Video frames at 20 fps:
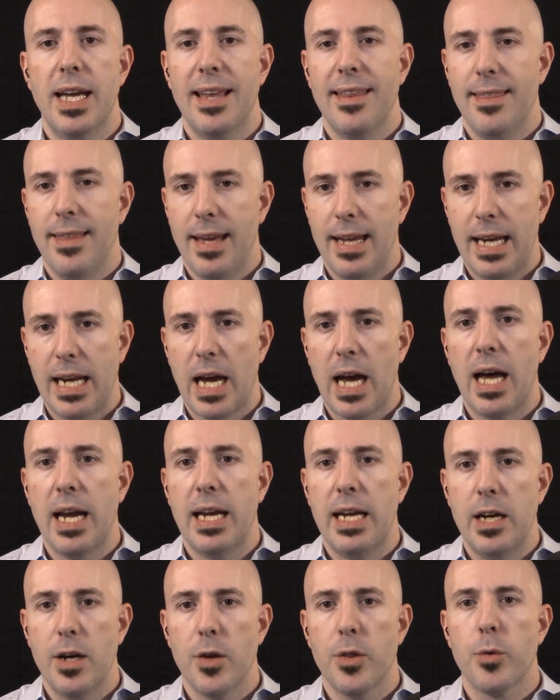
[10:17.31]
they got
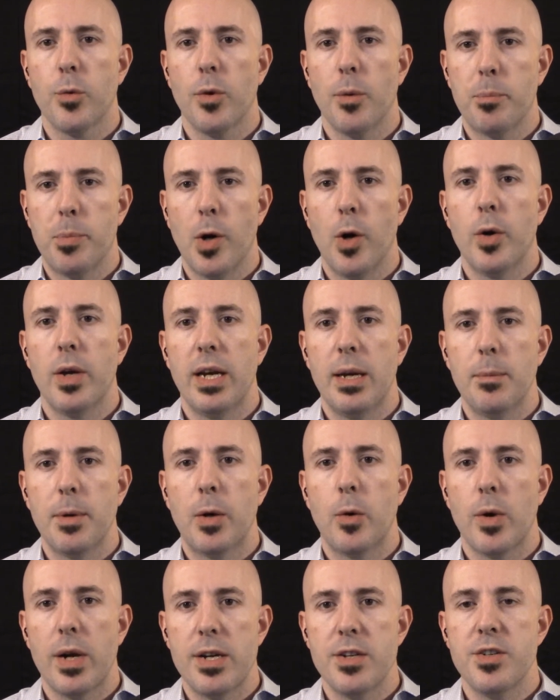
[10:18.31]
here through a broken
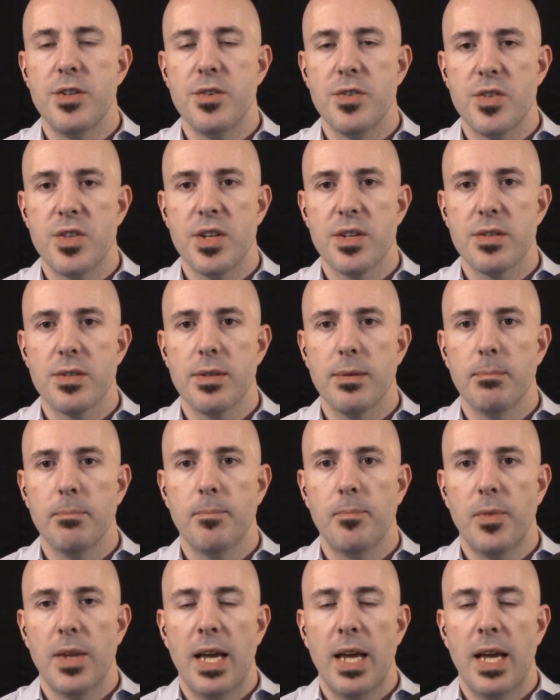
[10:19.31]
immigration system.